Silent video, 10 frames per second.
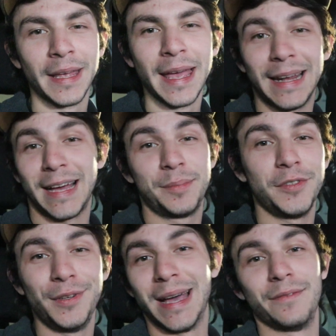and I
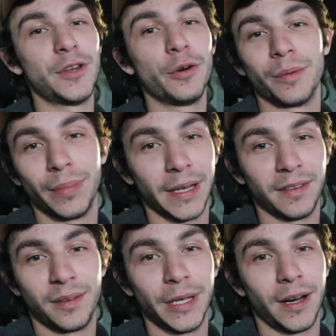absolutely have no
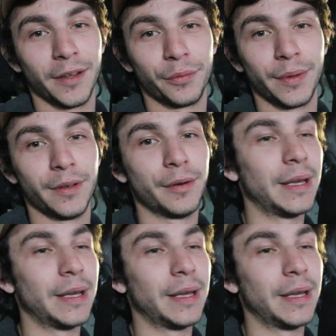complaints, to be honest with you.